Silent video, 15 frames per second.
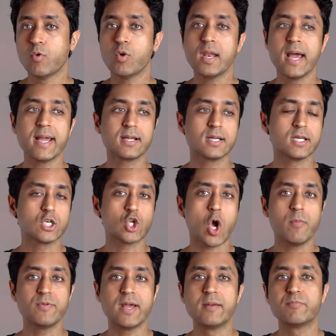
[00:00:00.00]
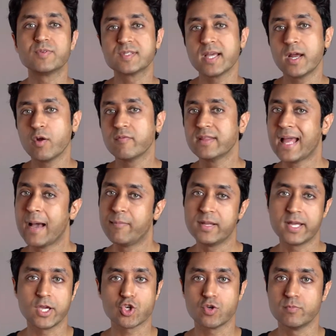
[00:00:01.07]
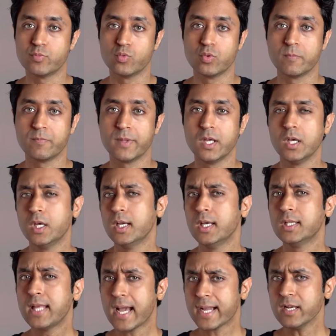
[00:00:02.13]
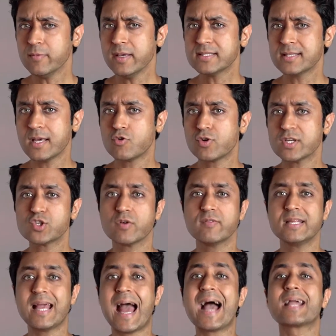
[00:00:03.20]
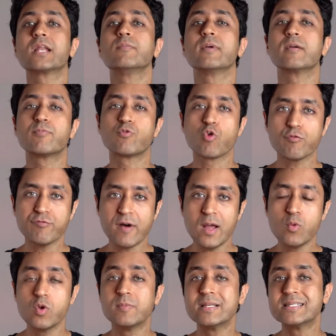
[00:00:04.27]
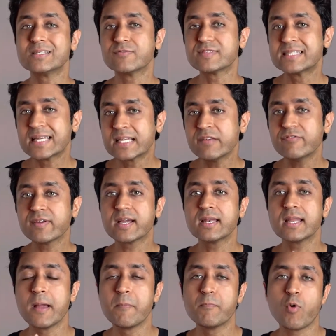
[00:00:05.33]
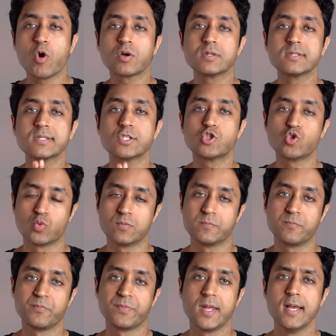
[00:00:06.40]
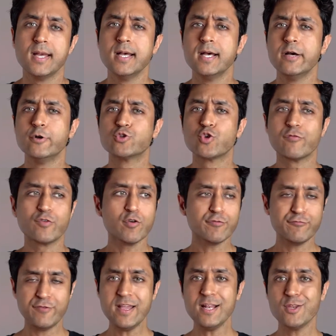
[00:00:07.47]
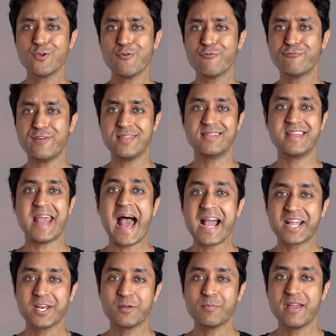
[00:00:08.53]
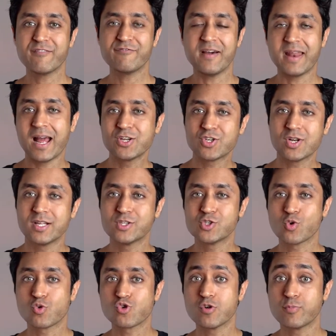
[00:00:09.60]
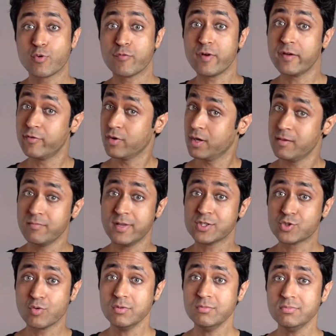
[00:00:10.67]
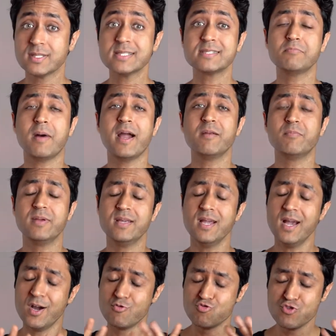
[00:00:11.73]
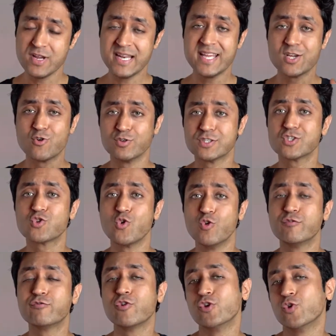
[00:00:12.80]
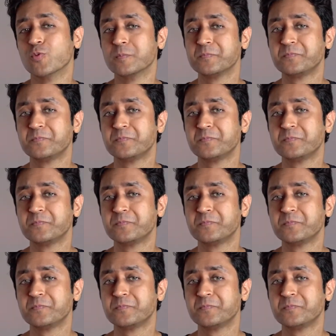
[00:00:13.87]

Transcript: like in top 10% of the application pool. The academics and rest of the academic profile will be of significant importance too. So if you feel you fit the academic, financial and social profile for Columbia student, this might be a really good school for you.